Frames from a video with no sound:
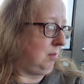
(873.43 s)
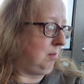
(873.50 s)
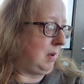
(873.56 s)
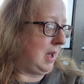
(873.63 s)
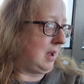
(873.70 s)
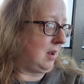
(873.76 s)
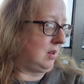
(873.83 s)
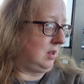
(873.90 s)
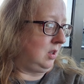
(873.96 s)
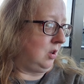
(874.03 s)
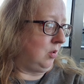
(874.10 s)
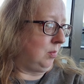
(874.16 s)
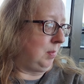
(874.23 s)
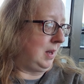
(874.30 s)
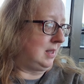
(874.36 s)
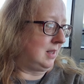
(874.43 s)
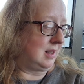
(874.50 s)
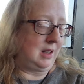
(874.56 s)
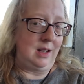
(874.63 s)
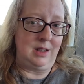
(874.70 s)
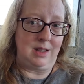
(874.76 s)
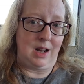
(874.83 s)
back, you know,
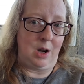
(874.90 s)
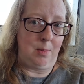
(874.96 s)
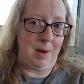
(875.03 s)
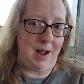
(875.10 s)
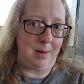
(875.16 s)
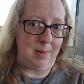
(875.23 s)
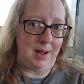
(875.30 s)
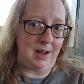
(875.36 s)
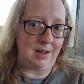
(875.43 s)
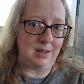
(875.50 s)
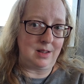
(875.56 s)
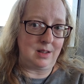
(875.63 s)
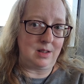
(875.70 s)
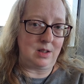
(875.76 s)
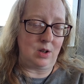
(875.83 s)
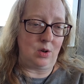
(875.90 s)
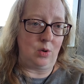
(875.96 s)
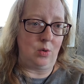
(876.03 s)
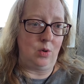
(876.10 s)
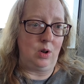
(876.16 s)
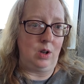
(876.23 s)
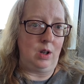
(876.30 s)
basically inside our backpacks.
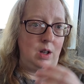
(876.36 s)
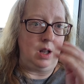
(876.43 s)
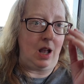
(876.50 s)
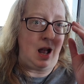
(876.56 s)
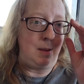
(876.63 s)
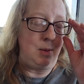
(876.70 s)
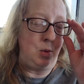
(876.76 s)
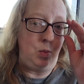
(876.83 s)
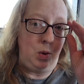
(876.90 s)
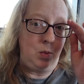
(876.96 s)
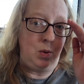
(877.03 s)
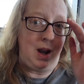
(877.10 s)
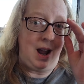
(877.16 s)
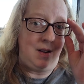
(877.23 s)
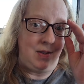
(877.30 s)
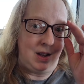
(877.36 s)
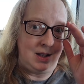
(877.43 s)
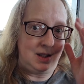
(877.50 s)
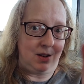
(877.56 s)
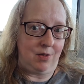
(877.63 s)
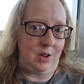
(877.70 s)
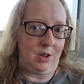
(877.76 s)
So, I mean, we would have that
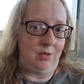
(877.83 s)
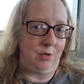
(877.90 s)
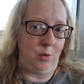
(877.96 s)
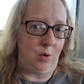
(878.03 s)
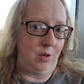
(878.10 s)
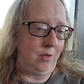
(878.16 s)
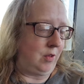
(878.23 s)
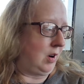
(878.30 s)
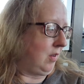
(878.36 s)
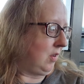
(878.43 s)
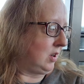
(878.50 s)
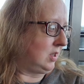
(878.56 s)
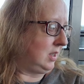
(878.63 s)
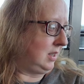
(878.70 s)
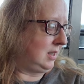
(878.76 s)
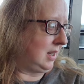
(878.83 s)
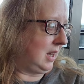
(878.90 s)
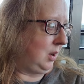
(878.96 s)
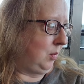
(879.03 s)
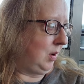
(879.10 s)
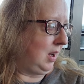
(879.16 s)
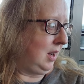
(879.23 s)
stuff on the floor in front of our seats
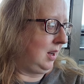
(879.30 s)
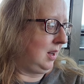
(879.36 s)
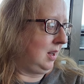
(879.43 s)
anyway,